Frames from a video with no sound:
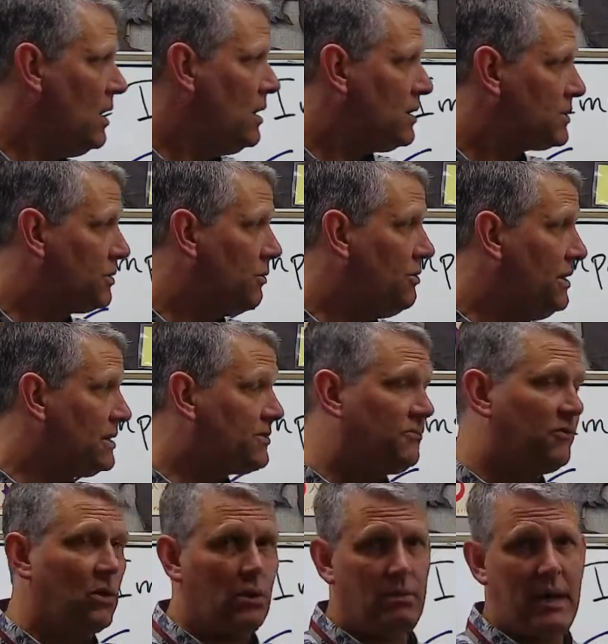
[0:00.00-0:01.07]
So this
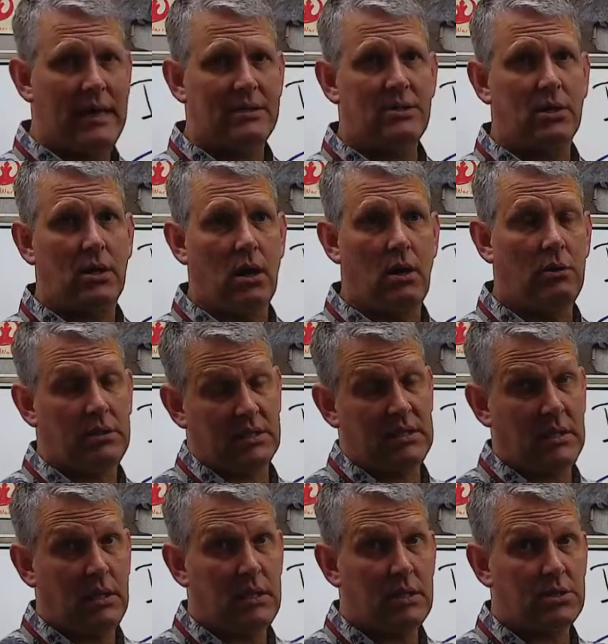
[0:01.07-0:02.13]
verb has to go, it's still
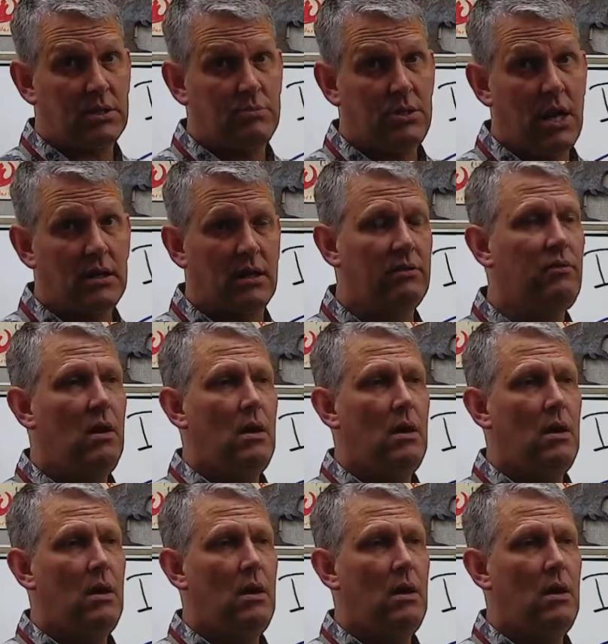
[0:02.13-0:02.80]
in the subjunctive,